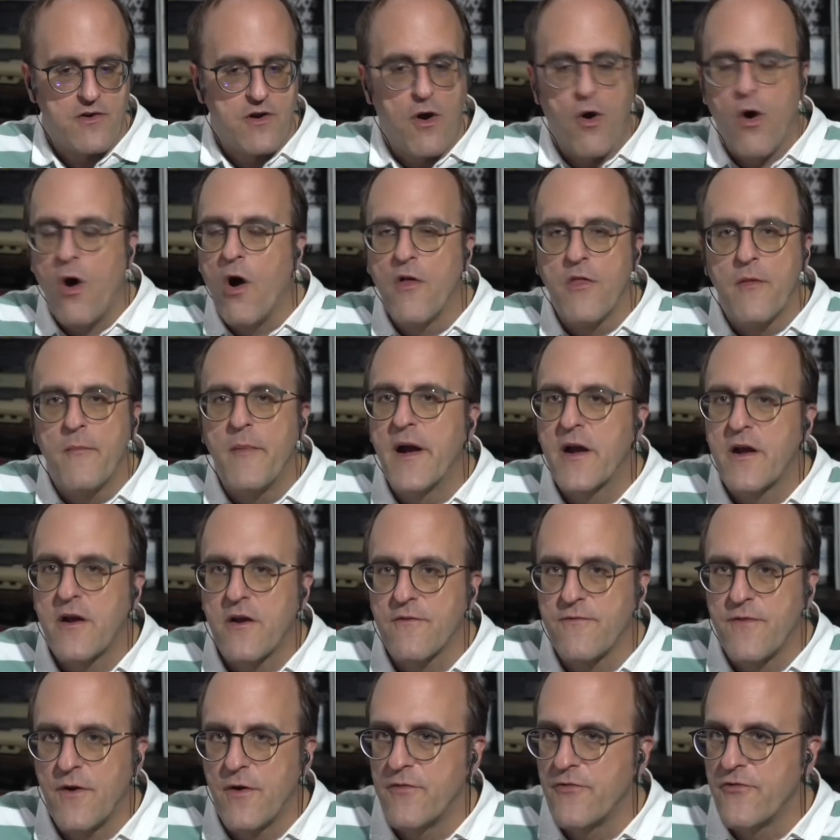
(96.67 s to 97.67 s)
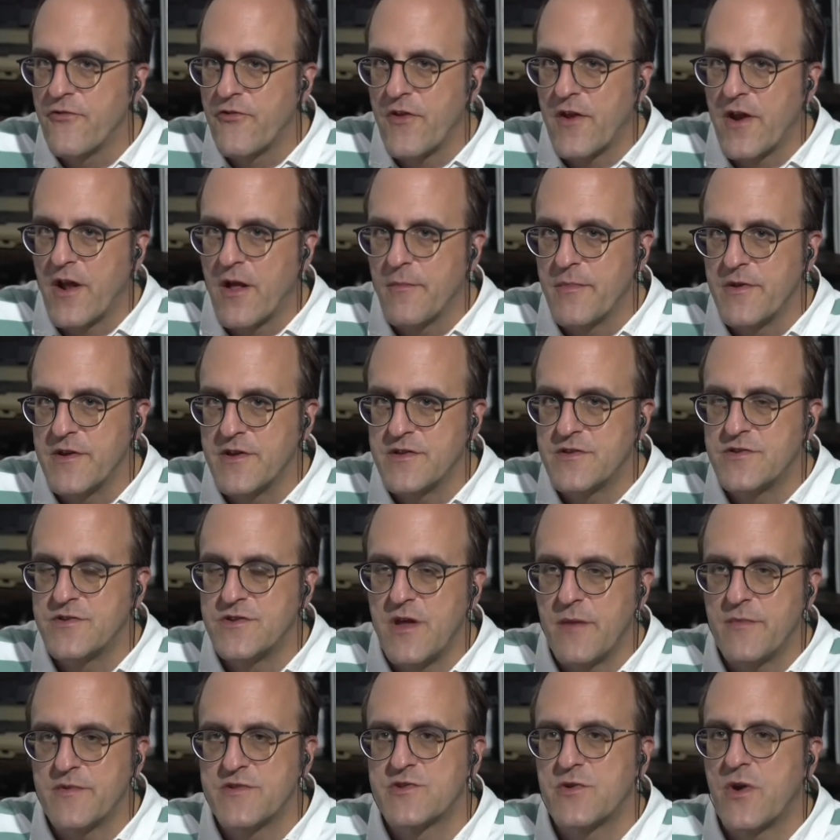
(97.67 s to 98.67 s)
Now, all the microphones that I'll be
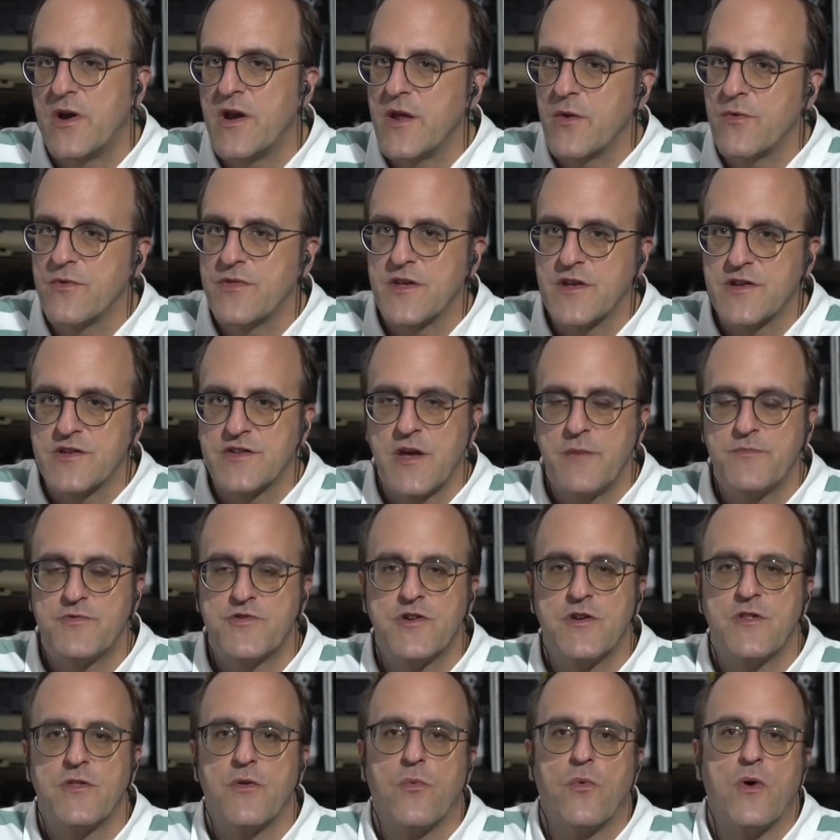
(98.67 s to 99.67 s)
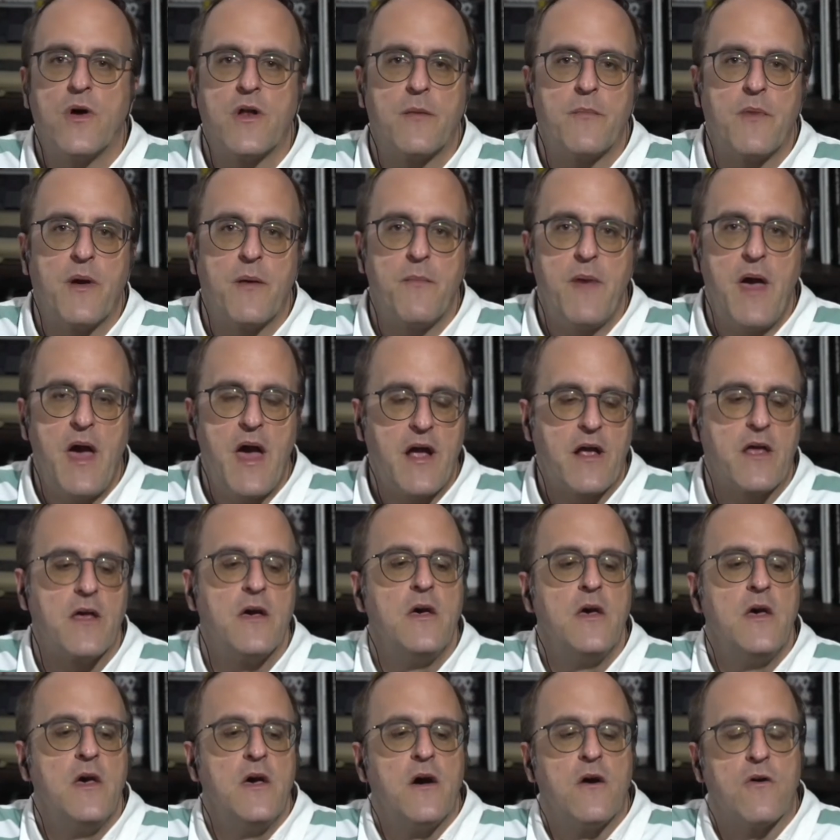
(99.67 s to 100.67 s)
demonstrating, with the exception of the one on my Mac,
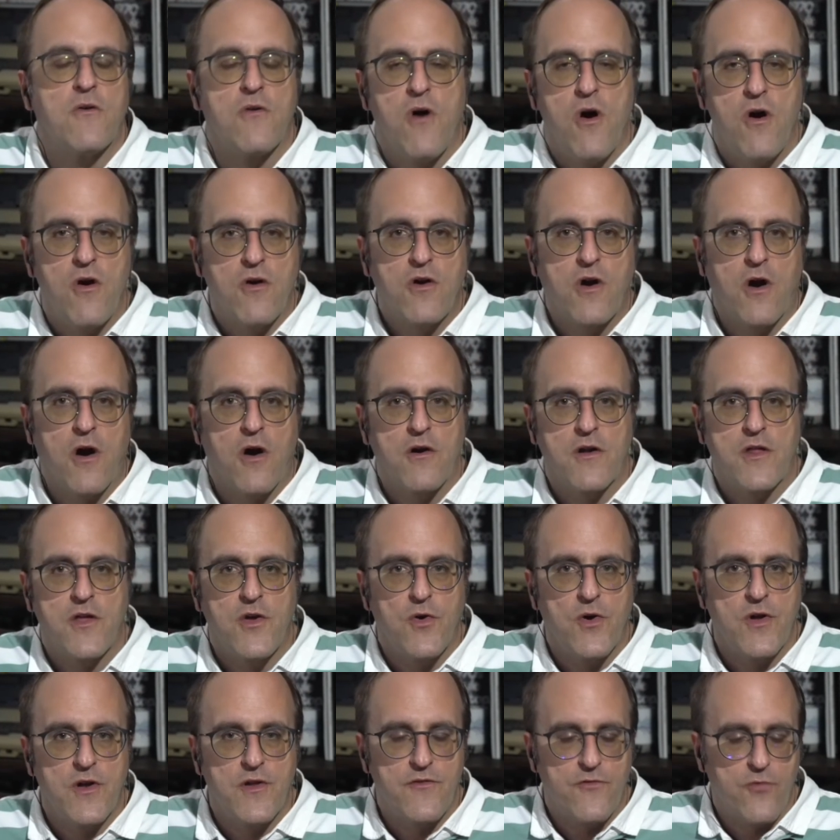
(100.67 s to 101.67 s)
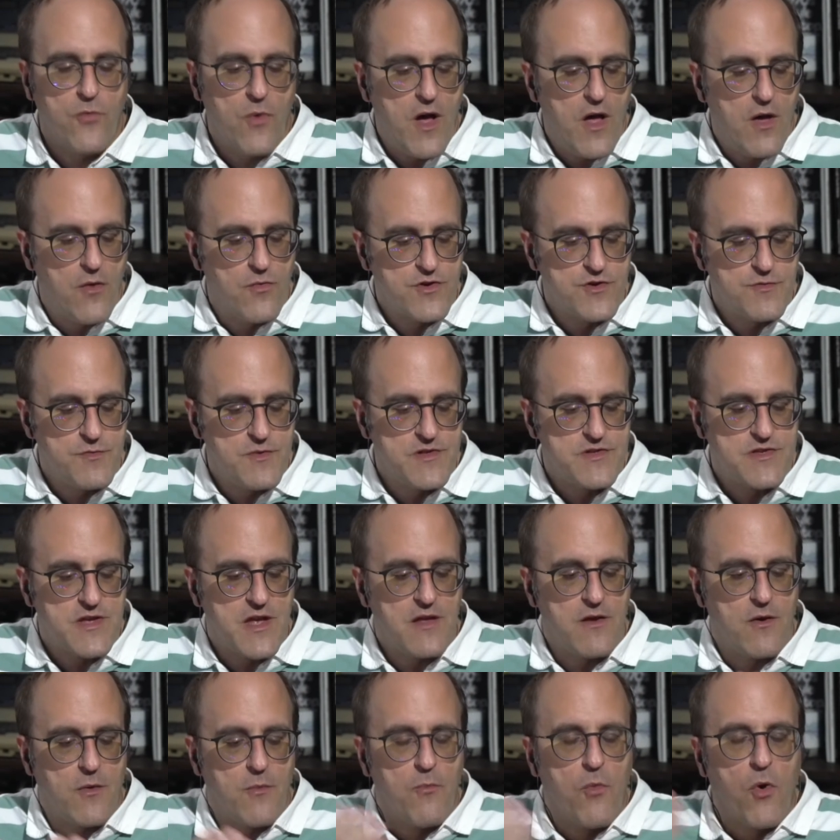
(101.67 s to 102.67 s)
are all cardioid as well, which means
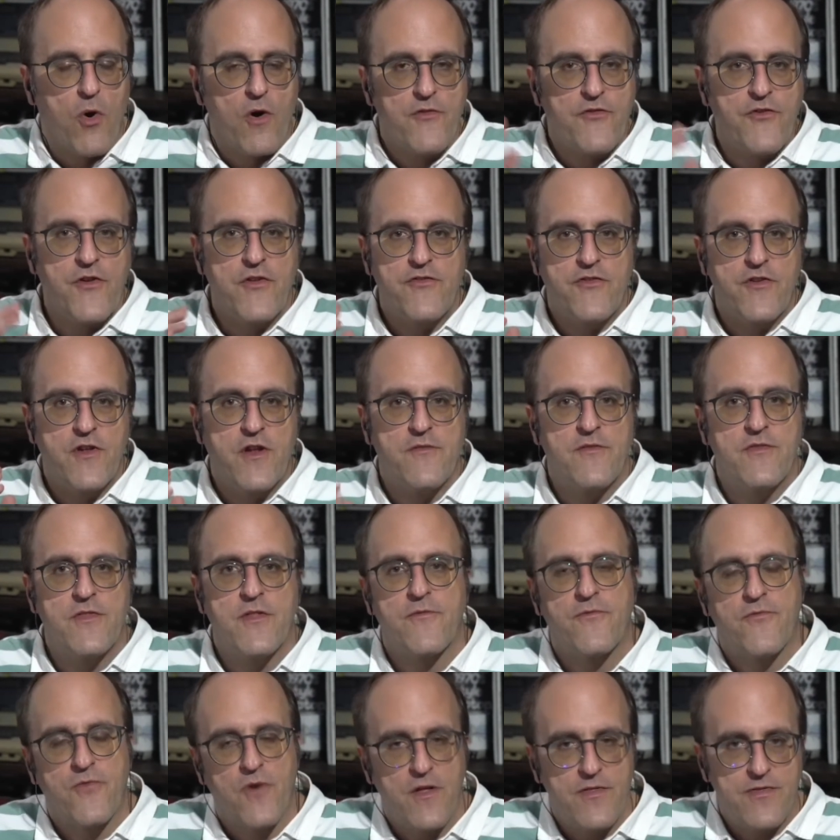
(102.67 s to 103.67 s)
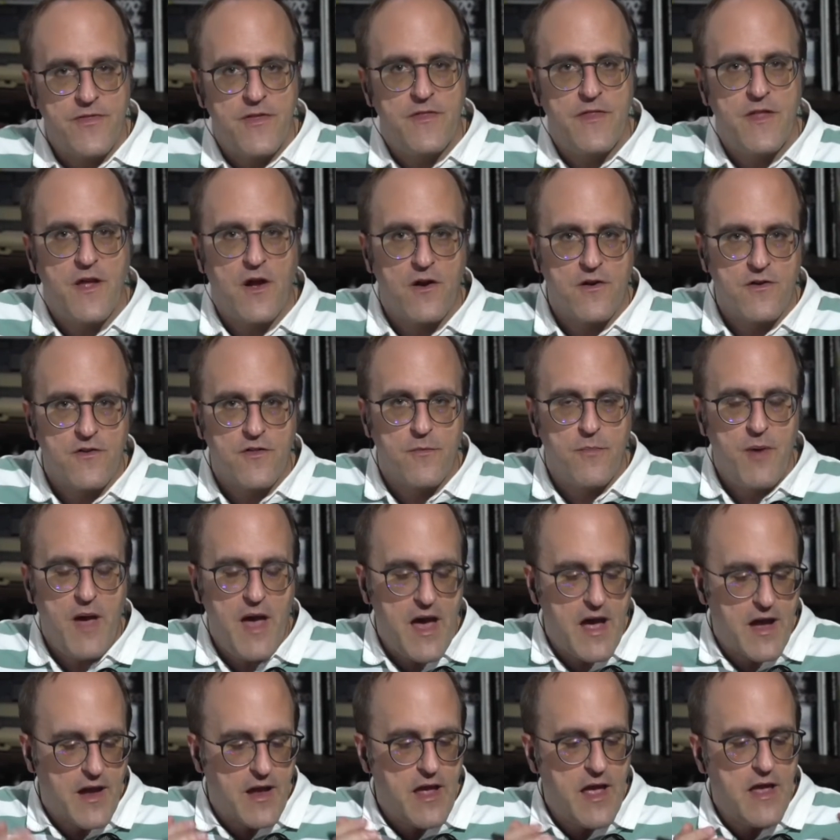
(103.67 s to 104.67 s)
they are more sensitive in the front than they are to the
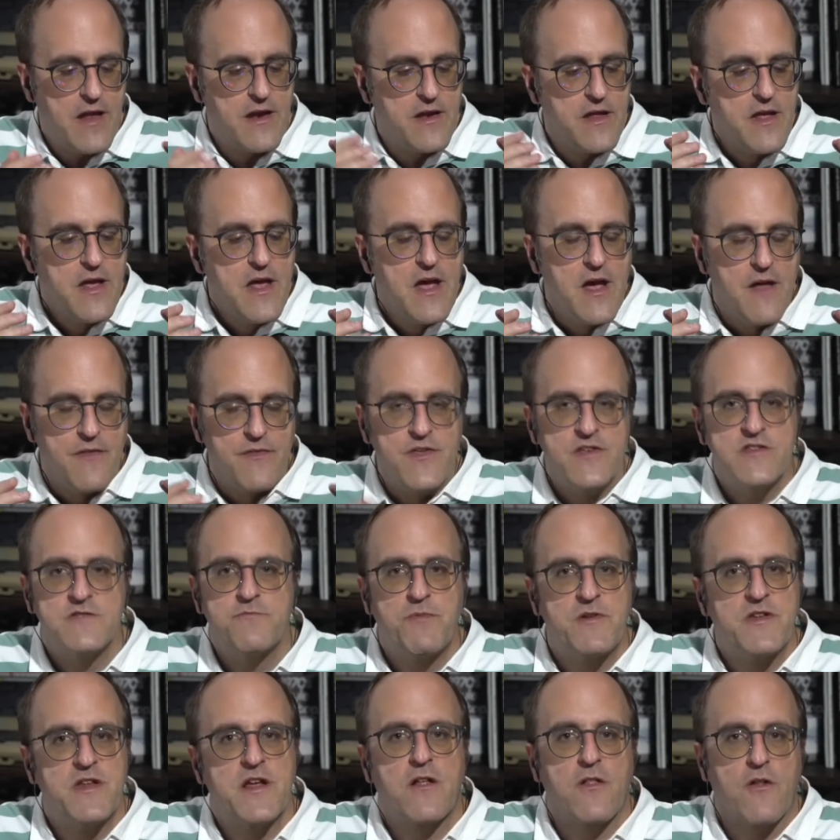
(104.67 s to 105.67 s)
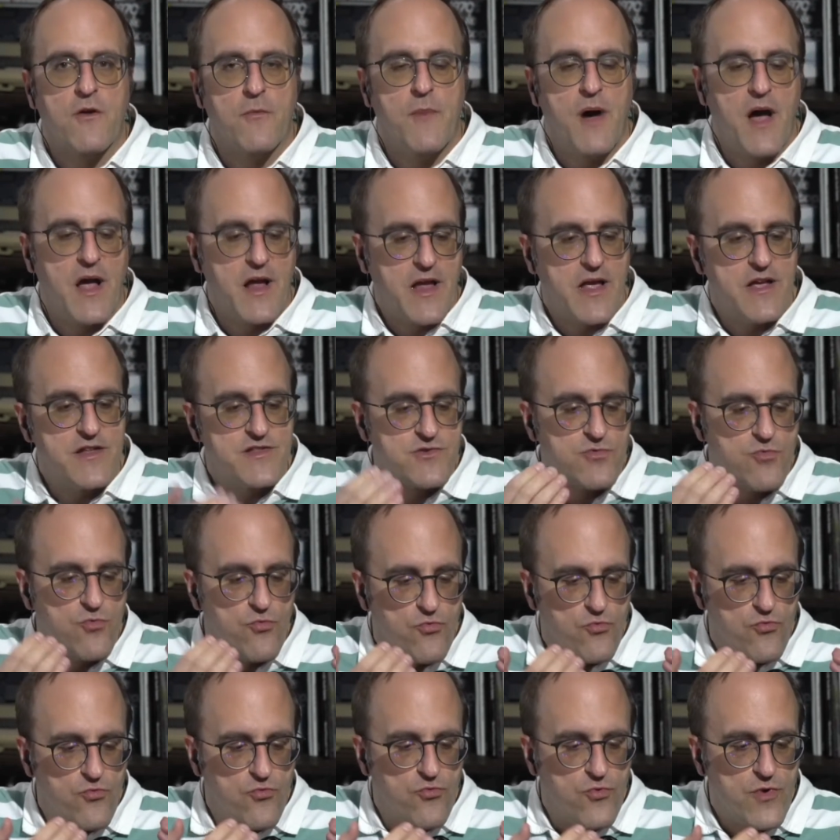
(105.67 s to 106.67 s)
back. And in this particular mic, it's
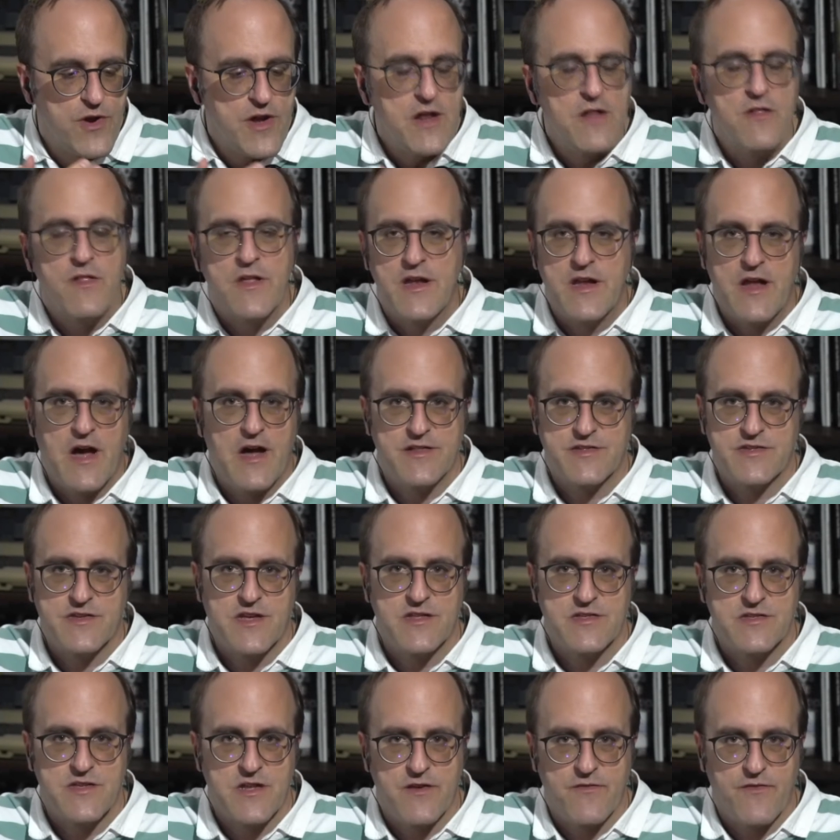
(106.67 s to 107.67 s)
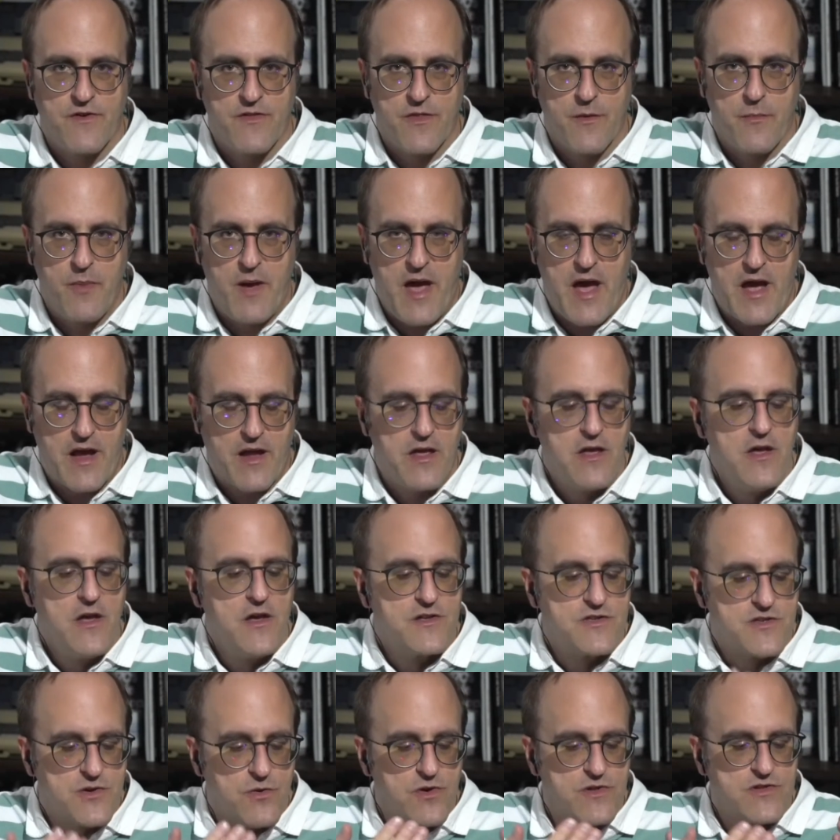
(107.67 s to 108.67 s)
really not sensitive on the back.
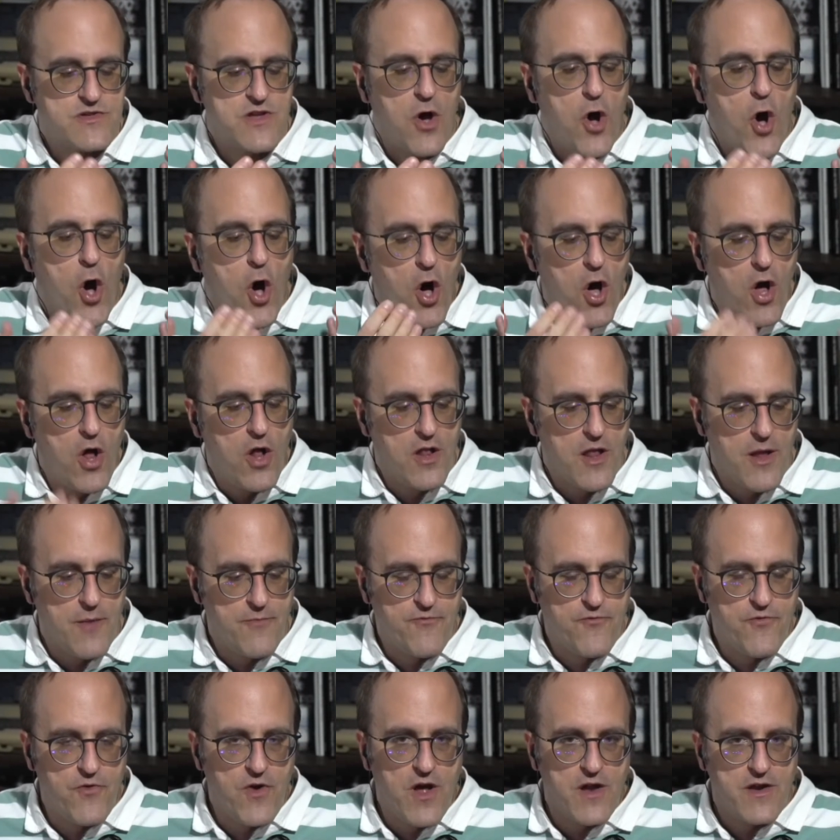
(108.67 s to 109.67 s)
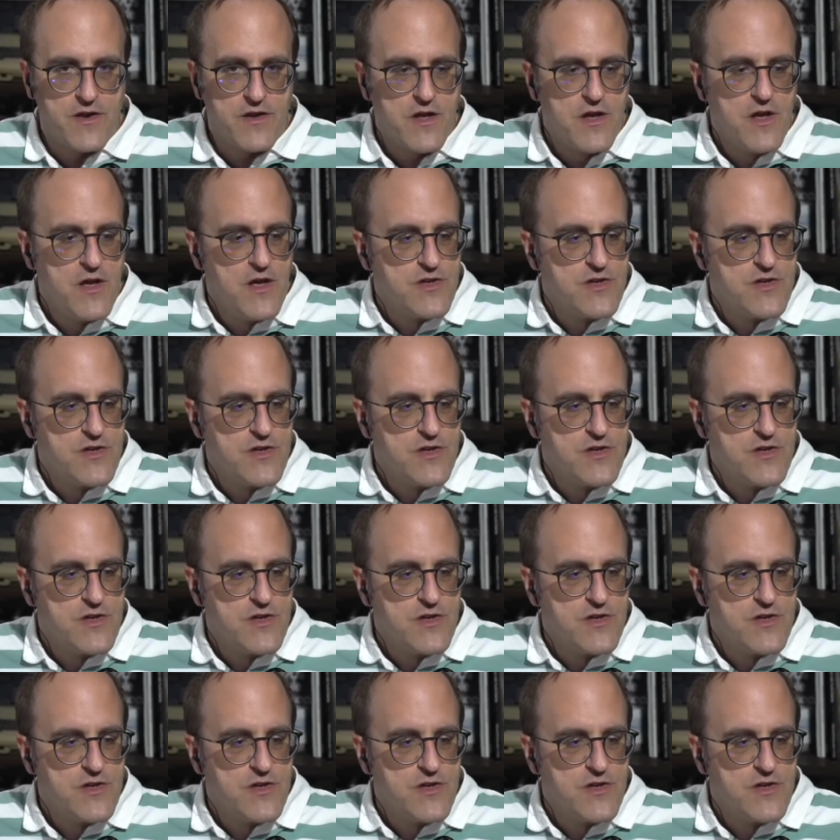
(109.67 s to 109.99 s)
So it's all up front.